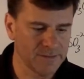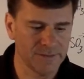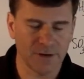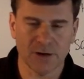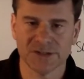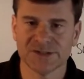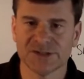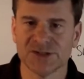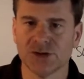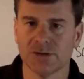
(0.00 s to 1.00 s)
there are
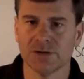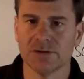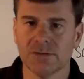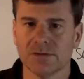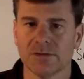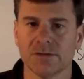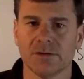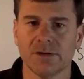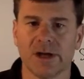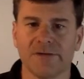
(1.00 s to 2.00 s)
certain
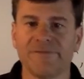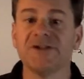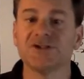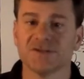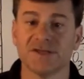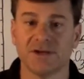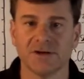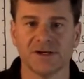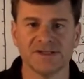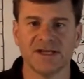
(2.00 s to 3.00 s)
features that you're
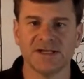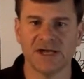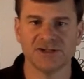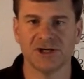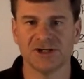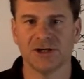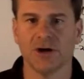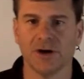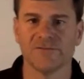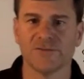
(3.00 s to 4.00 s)
going to see in titration
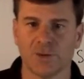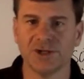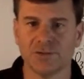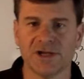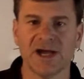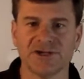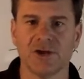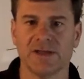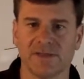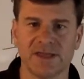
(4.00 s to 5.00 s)
curves when you
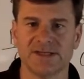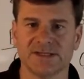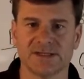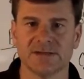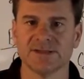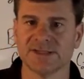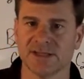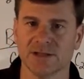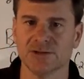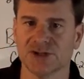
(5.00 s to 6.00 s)
titrate these
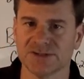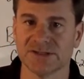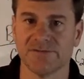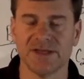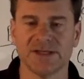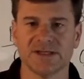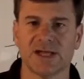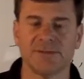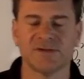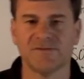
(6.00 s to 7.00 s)
solutions of these
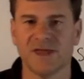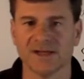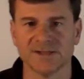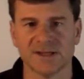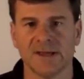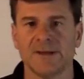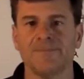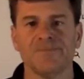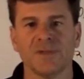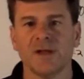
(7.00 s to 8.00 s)
types of things.
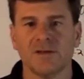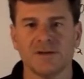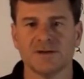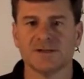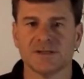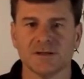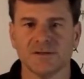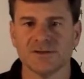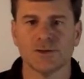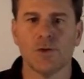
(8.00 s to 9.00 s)

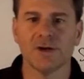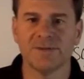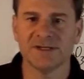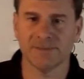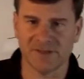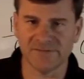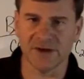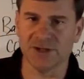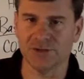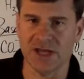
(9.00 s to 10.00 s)
There's going to be something
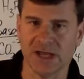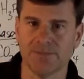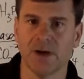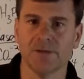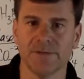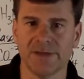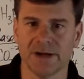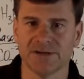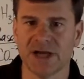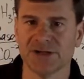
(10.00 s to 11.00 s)
very unique about
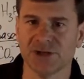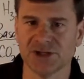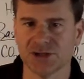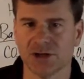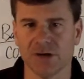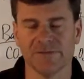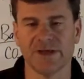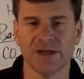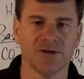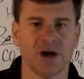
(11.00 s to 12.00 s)
their titration curve
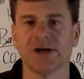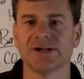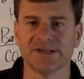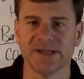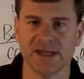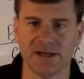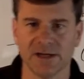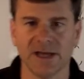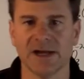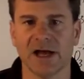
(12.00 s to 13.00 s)
that you're not going to see
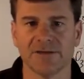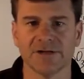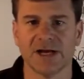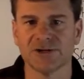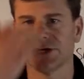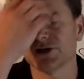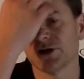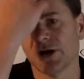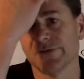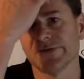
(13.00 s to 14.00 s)
in other titration
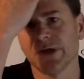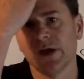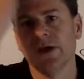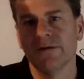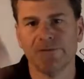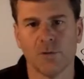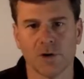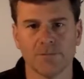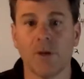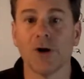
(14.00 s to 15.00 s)
curves
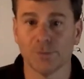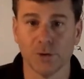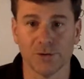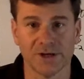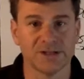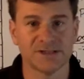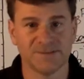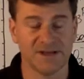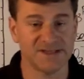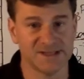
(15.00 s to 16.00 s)
for monoprotic
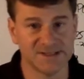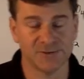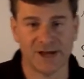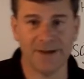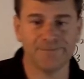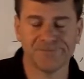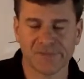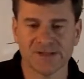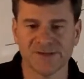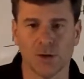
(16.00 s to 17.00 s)
species. Okay,
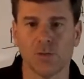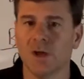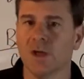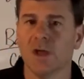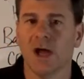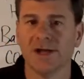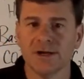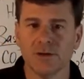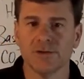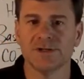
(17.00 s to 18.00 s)
so I'm going
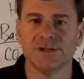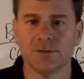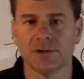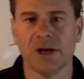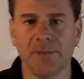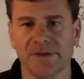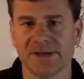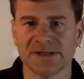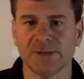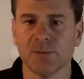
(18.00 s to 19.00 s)
to go into a couple of
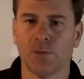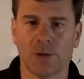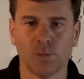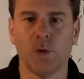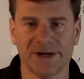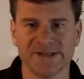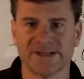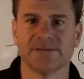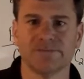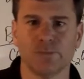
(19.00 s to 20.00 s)
things. Number one, what
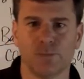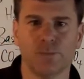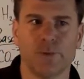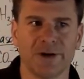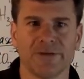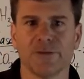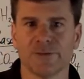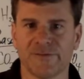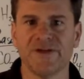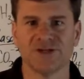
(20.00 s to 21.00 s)
are
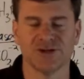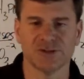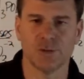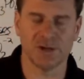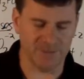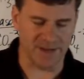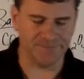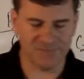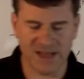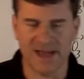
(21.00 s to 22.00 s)
those features going to be?
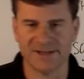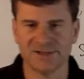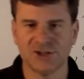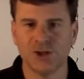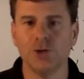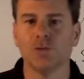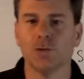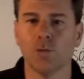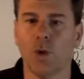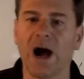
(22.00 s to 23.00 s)
And 2,
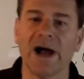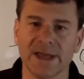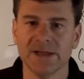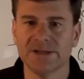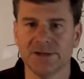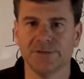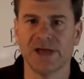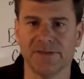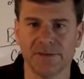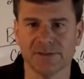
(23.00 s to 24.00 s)
why do you
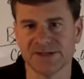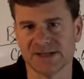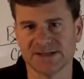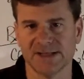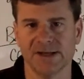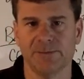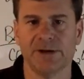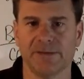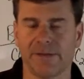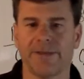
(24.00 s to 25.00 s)
get those things? A little bit
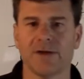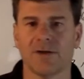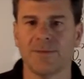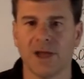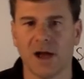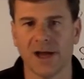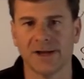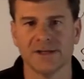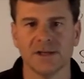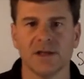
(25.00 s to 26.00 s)
of the theory behind